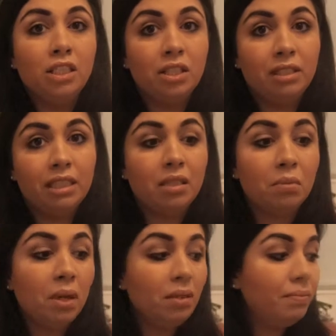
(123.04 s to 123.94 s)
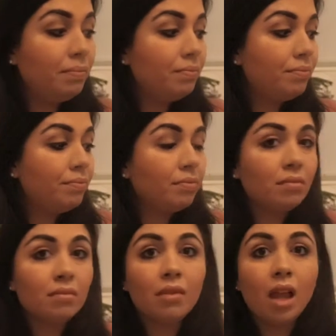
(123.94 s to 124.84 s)
Two reasons. Number one,
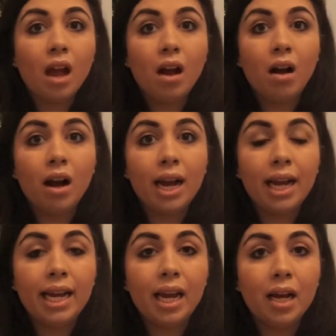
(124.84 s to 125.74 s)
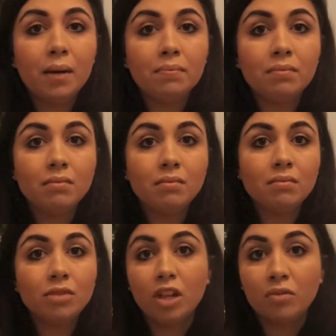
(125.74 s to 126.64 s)
I um,
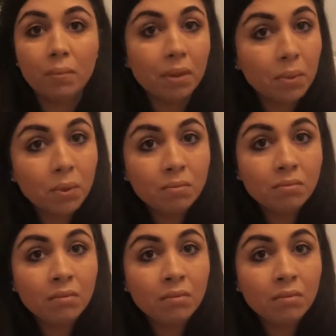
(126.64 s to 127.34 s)
don't remember them all.